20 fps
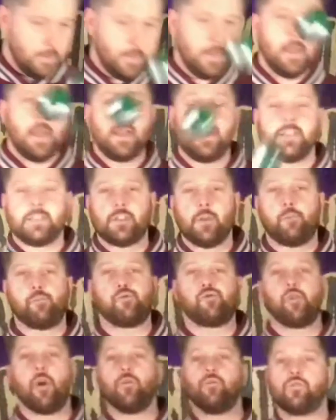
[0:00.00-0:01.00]
and it's
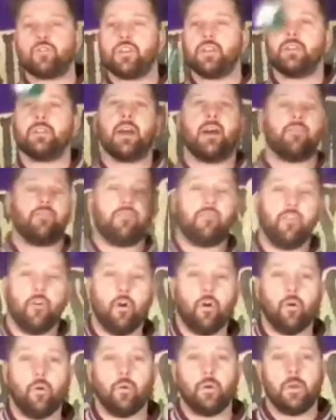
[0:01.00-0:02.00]
approaching that
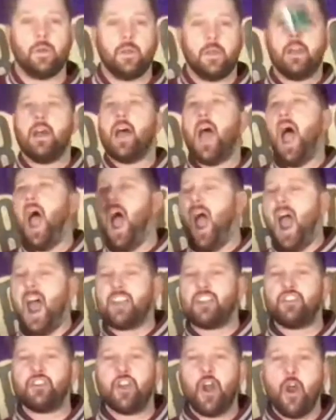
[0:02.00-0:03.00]
fall.
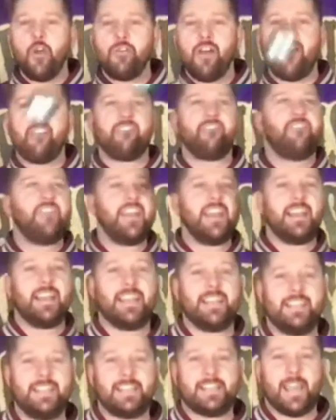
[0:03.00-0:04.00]
And you know that
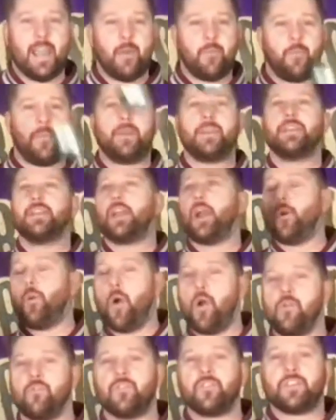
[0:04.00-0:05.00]
feeling you get when you go
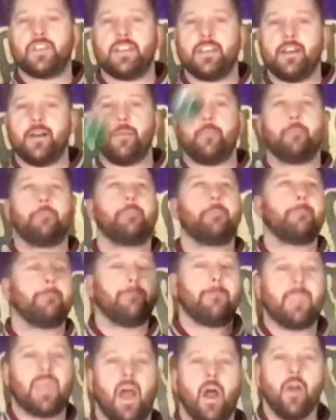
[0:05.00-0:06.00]
over the
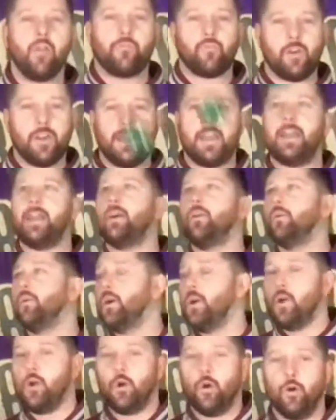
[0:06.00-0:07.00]
over a hill,
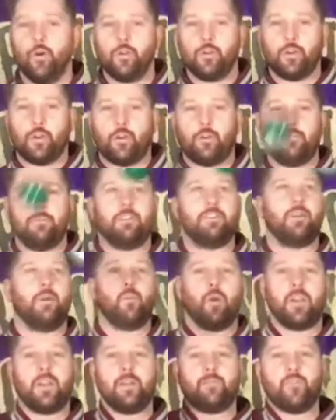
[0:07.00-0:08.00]
or you're on
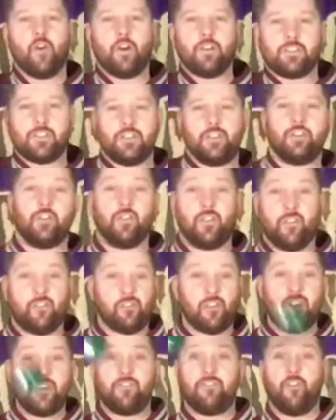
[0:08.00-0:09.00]
one of them rides, the
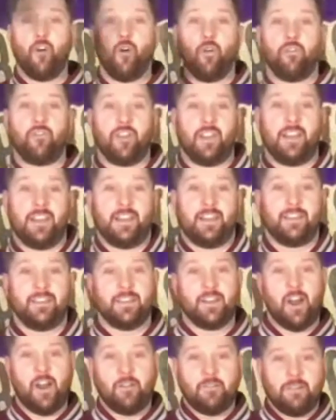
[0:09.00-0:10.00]
free fall feeling, you
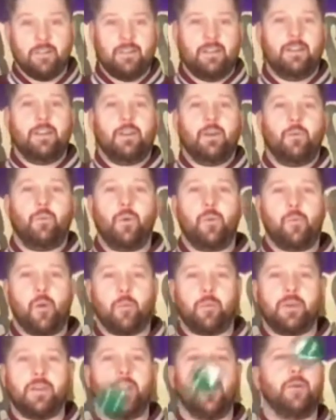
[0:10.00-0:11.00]
know. We
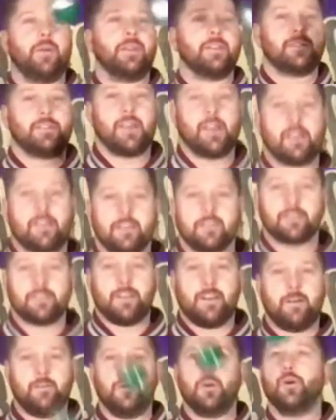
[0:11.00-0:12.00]
probably know it in Circus a
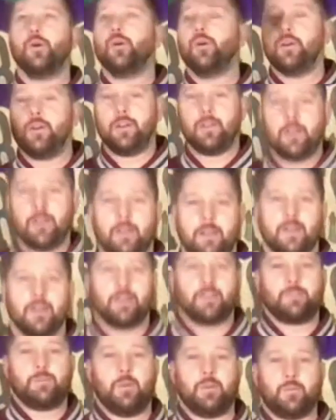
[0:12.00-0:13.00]
lot more.
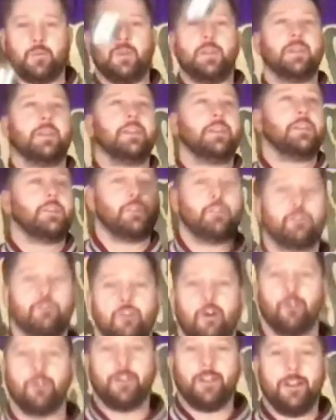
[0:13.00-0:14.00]
I suppose we can
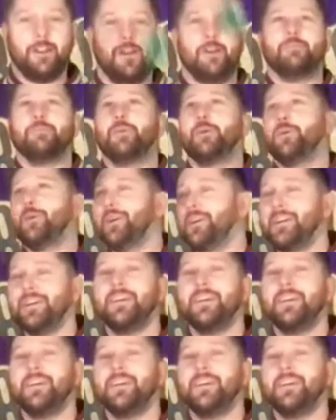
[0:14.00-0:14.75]
control it a lot more